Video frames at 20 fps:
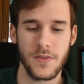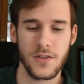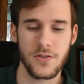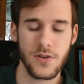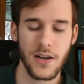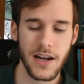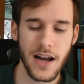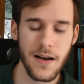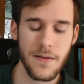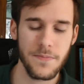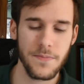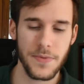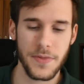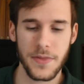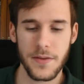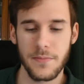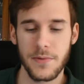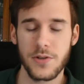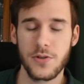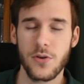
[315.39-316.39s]
So I got
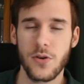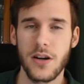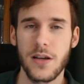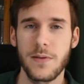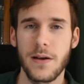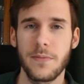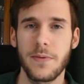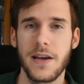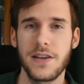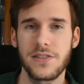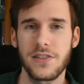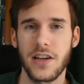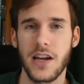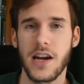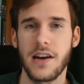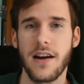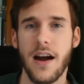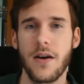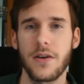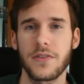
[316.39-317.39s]
the majority of my patient
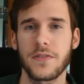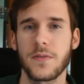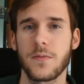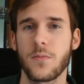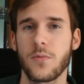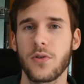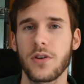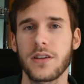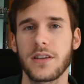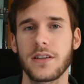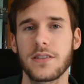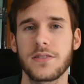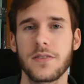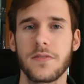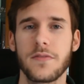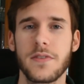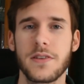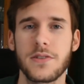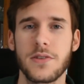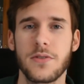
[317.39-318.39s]
care hours from working as a
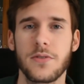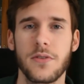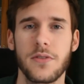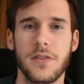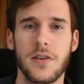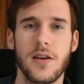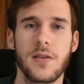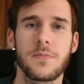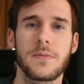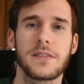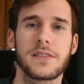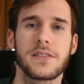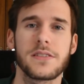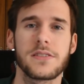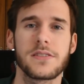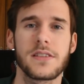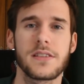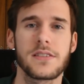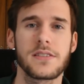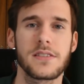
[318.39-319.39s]
physical therapist
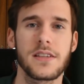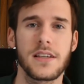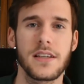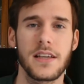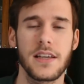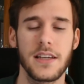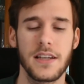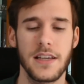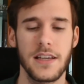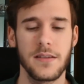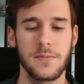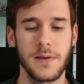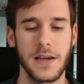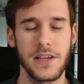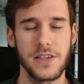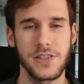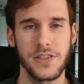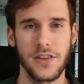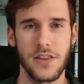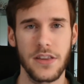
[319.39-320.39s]
assistant in
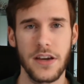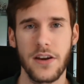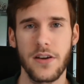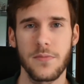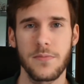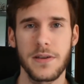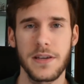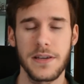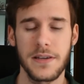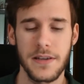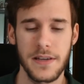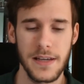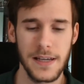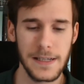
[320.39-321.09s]
inpatient therapy.